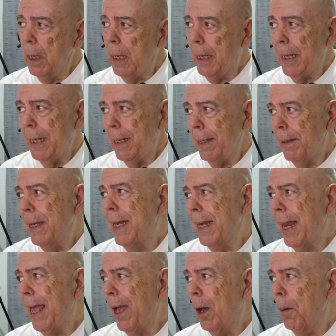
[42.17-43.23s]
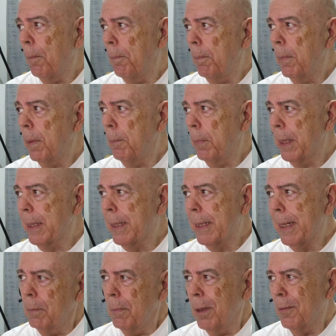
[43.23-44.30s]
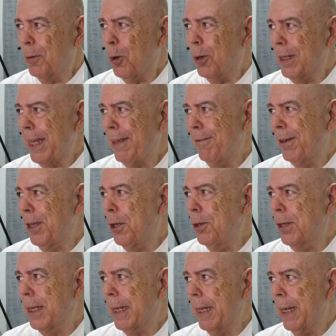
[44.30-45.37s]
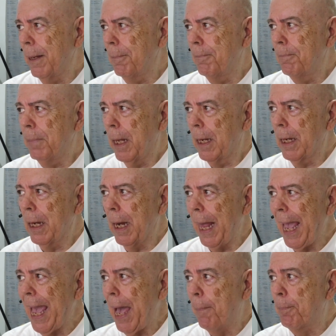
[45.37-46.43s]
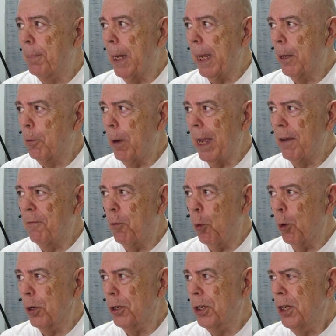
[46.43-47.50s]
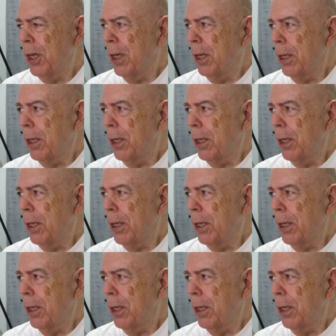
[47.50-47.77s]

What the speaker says: It did help, but of course, even using a little app like RecForge,